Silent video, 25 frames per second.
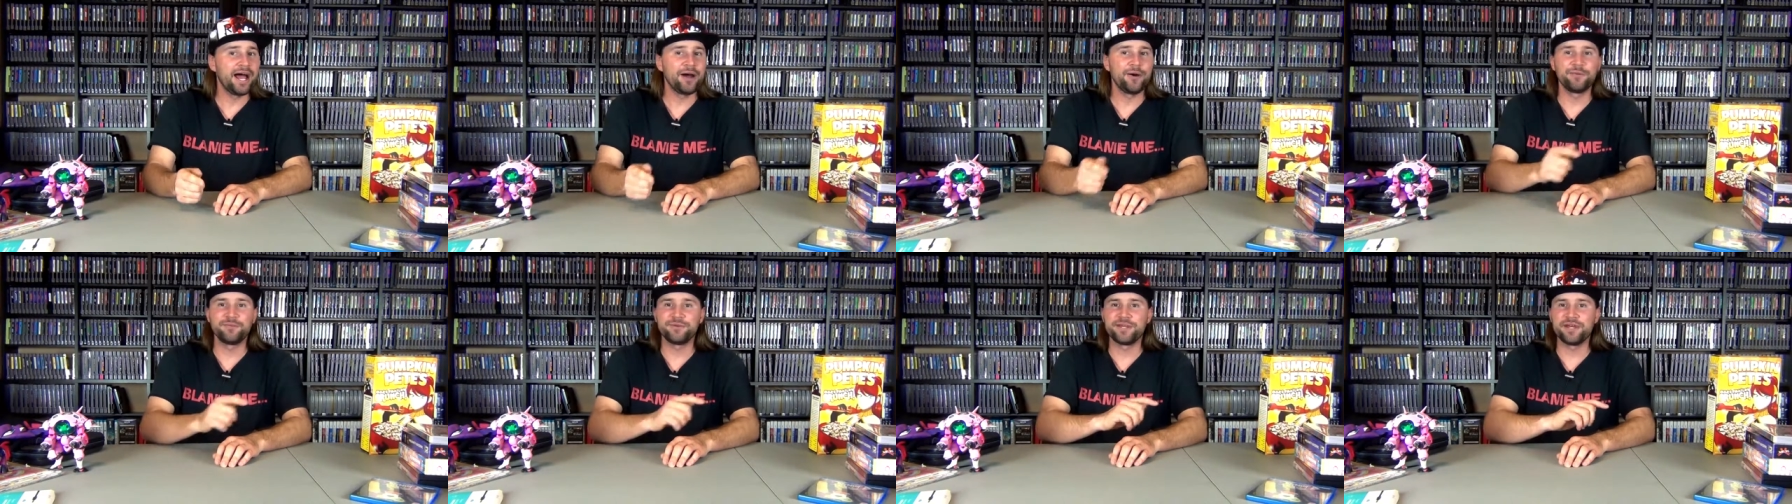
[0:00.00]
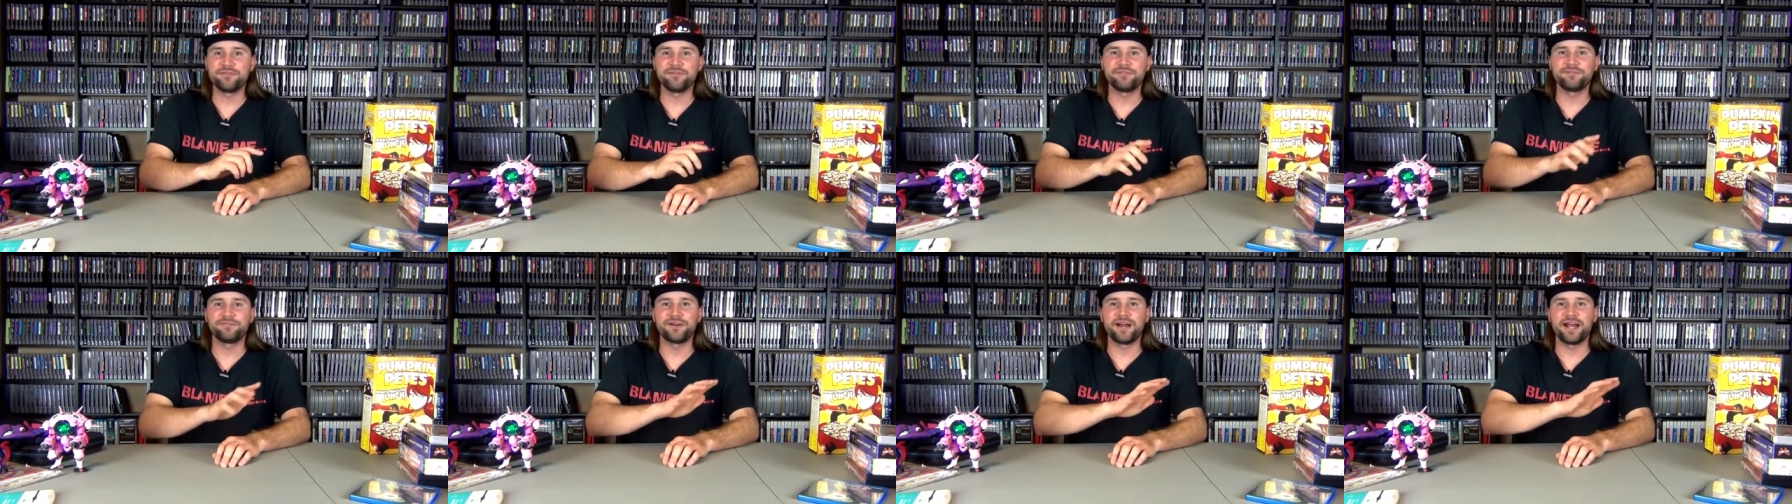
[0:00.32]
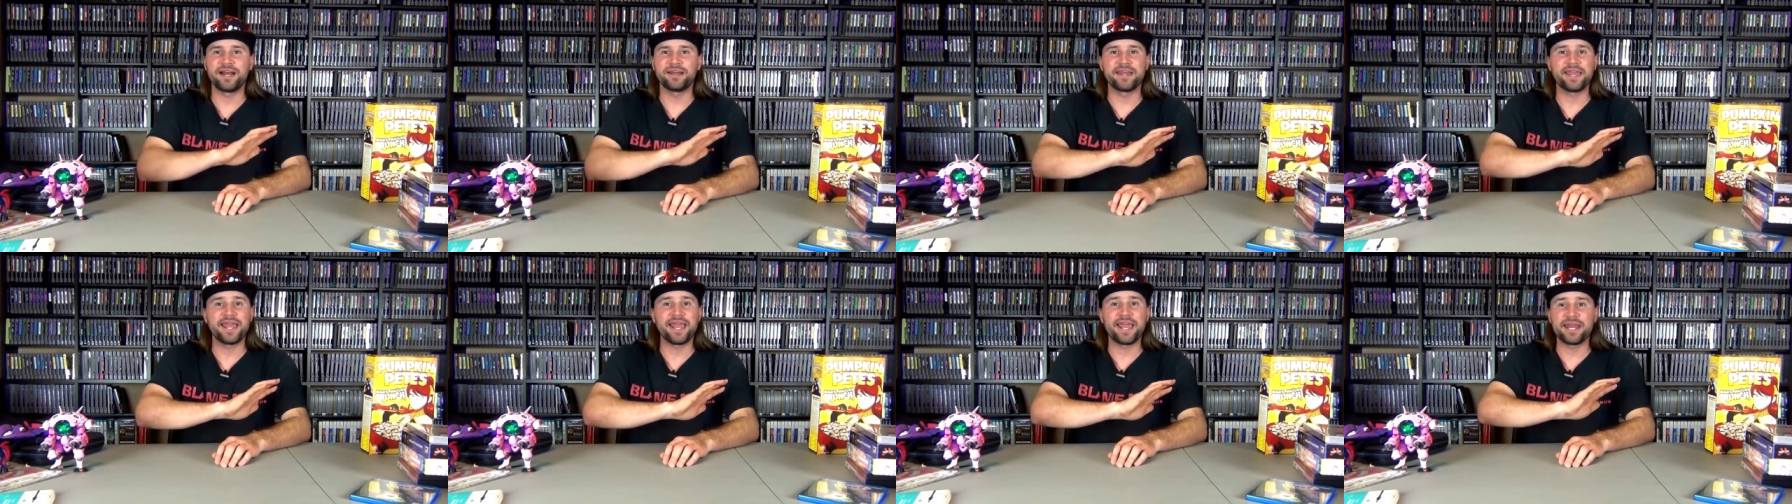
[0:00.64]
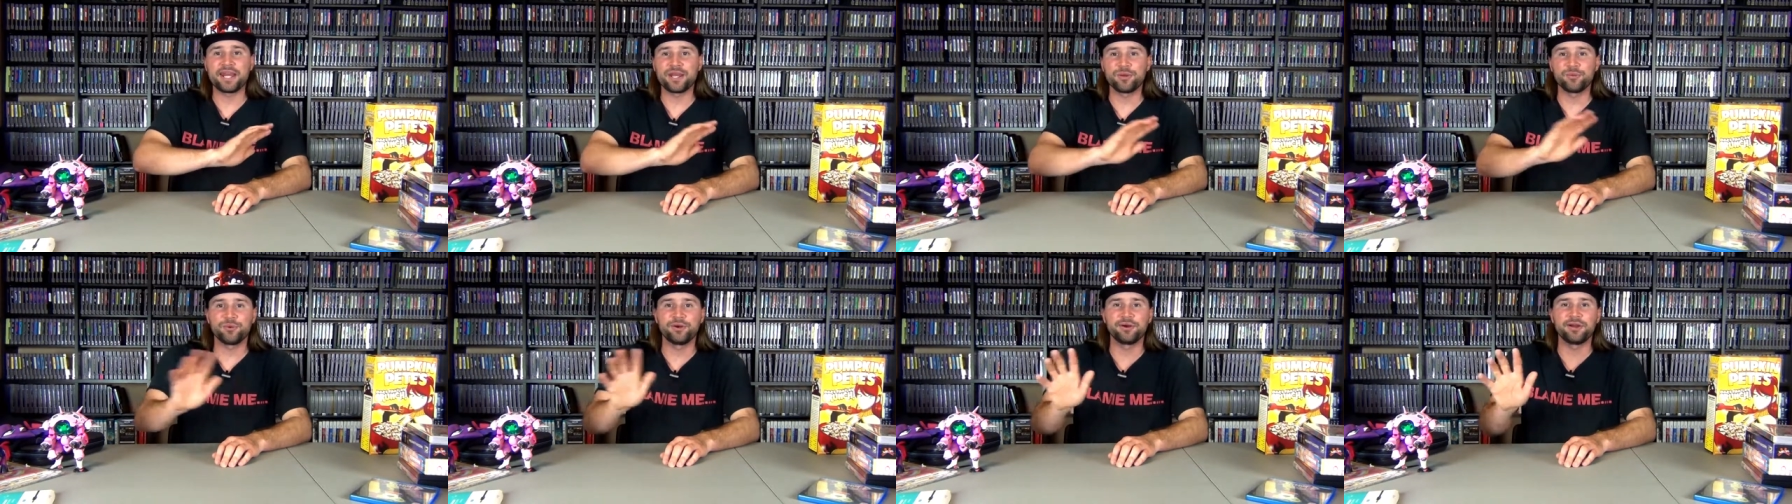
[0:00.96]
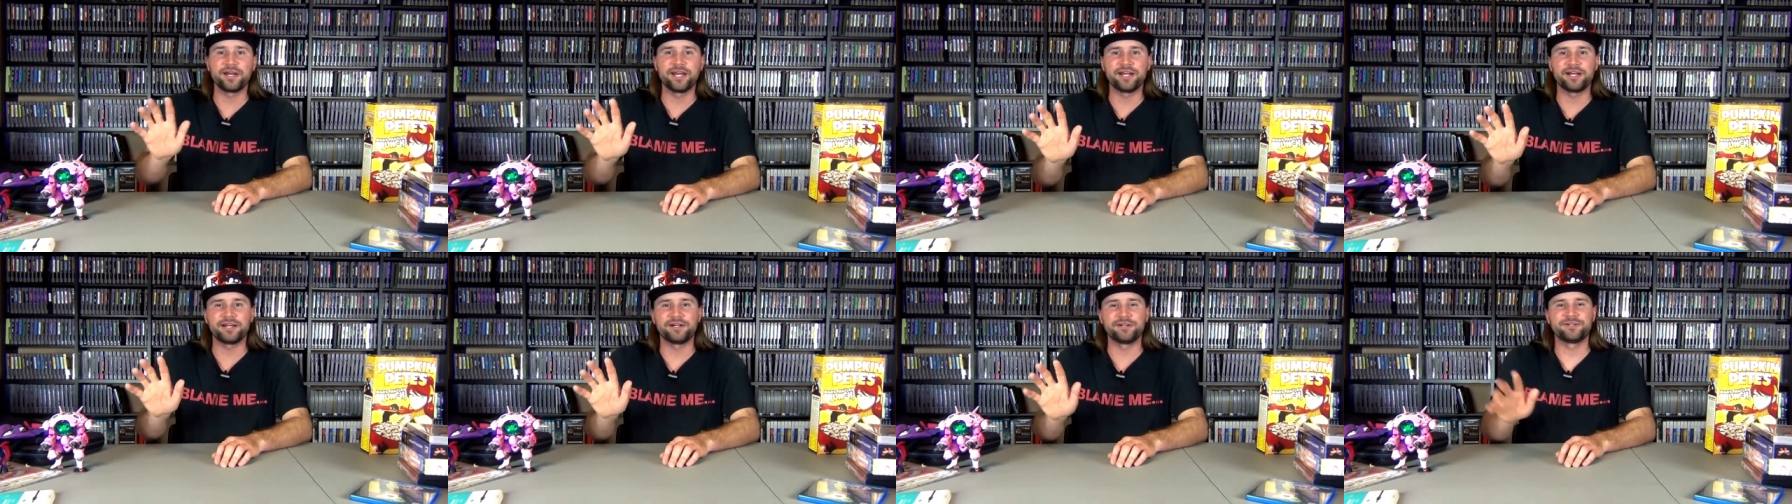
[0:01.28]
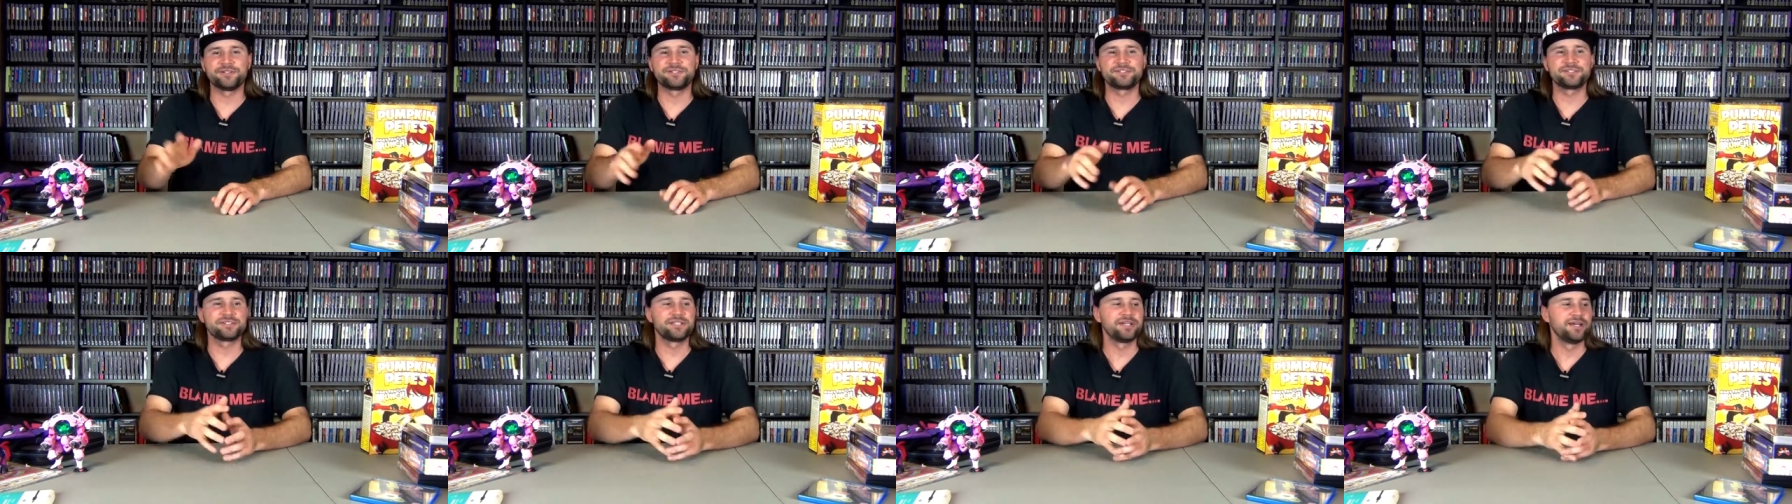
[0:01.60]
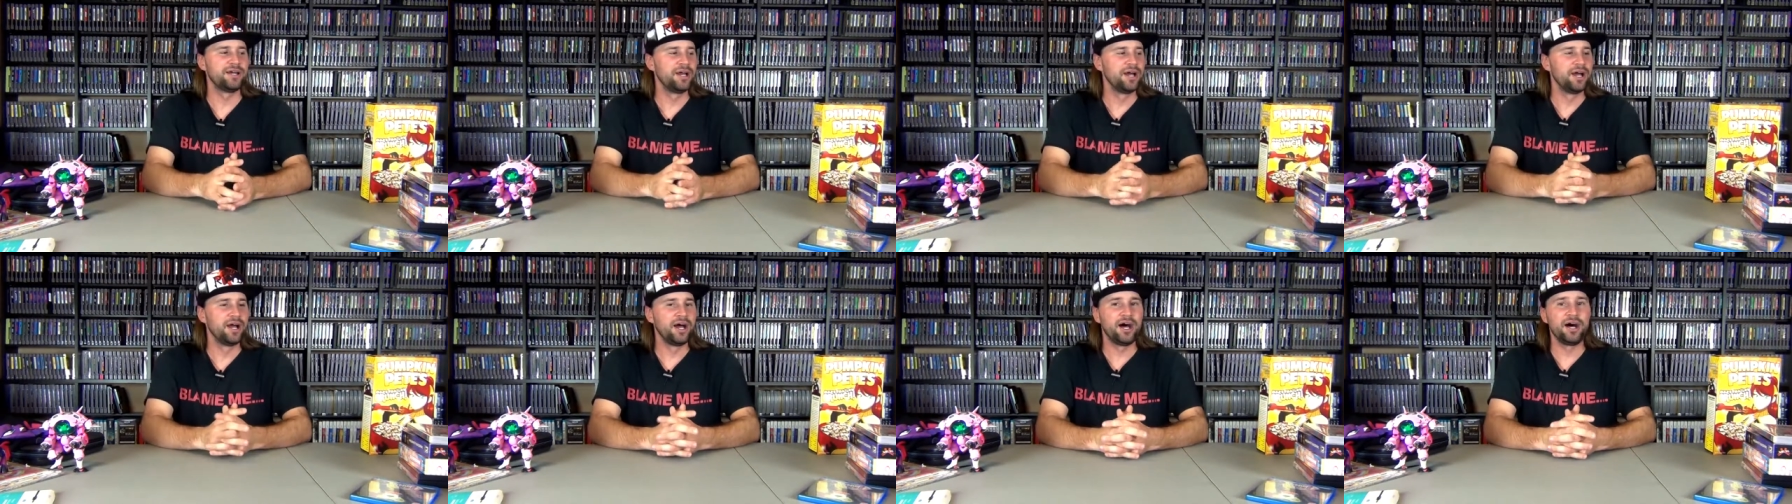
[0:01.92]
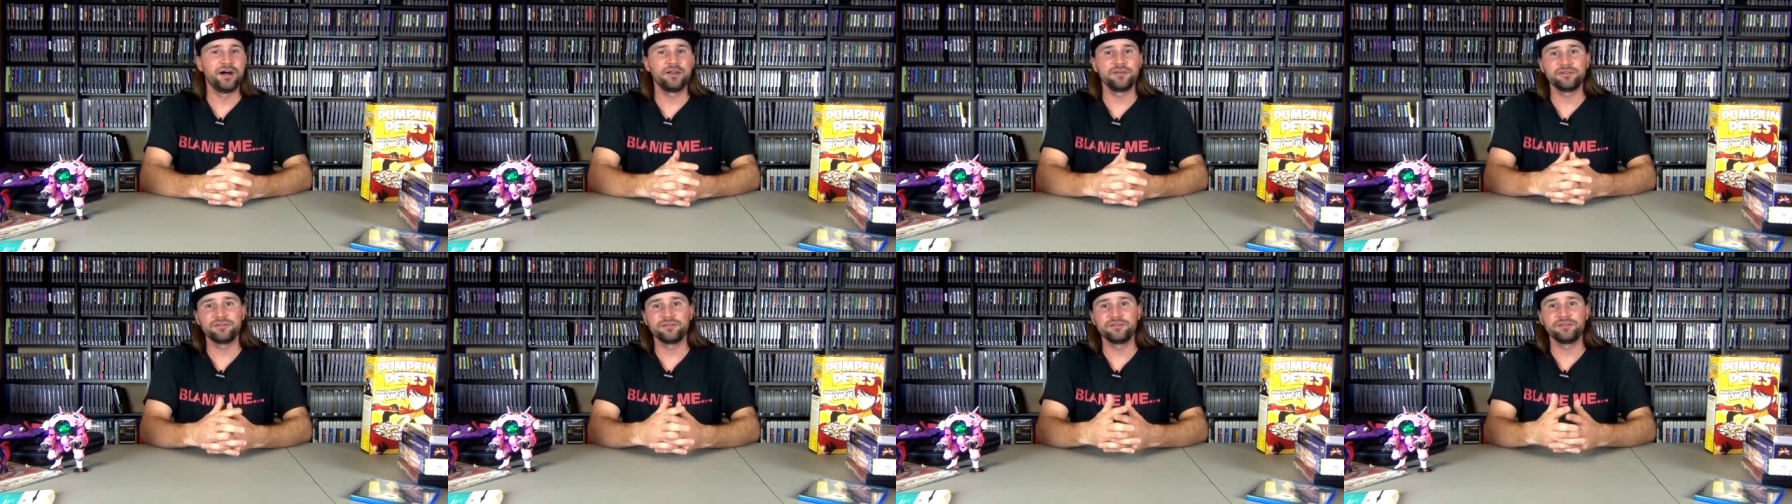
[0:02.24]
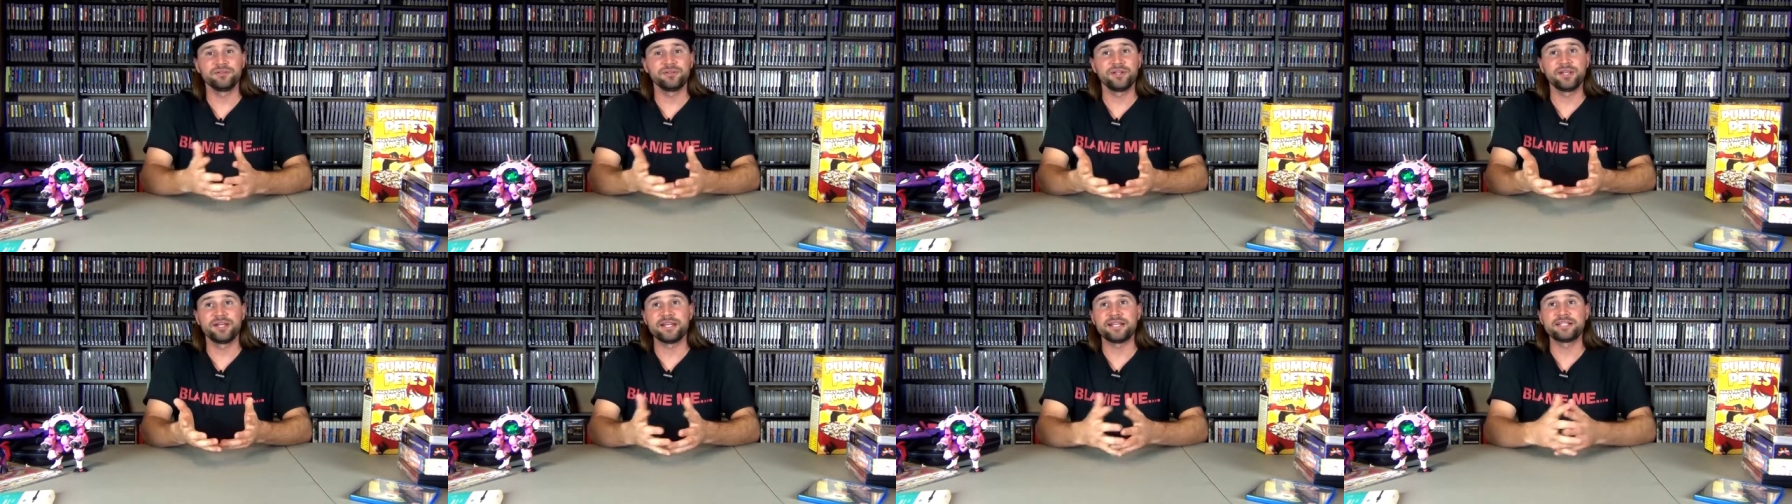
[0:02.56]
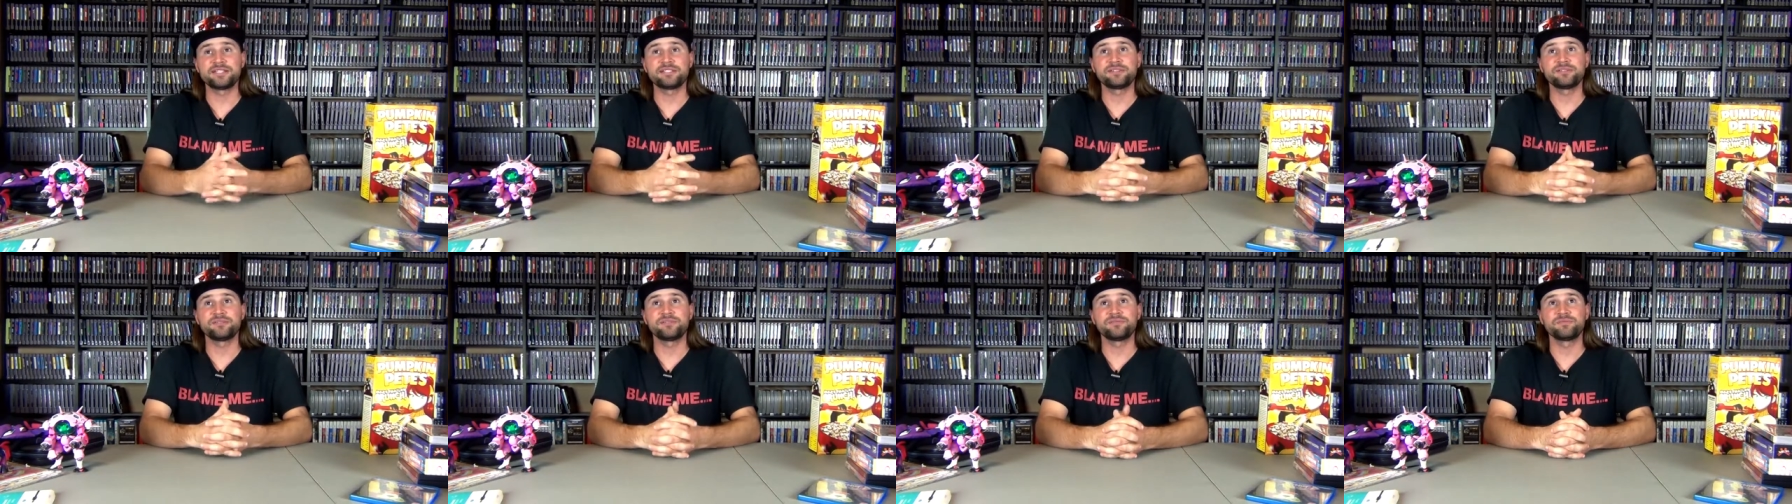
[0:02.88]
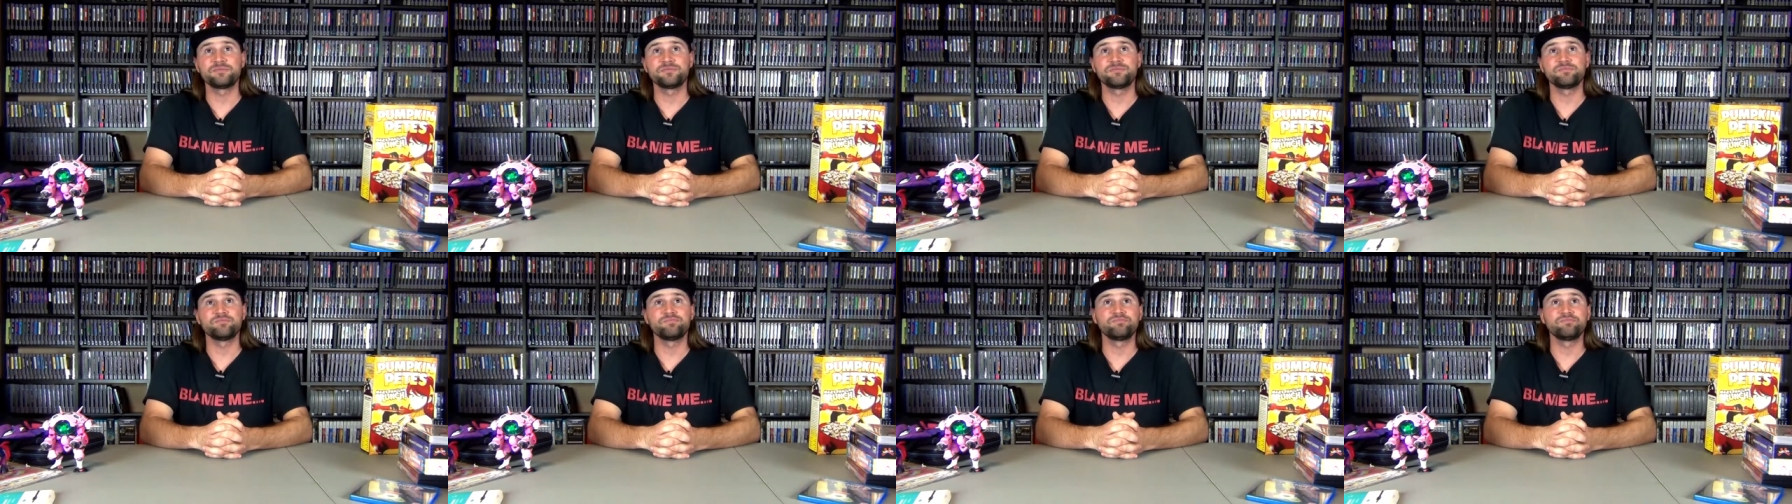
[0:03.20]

I will never find anywhere else, unless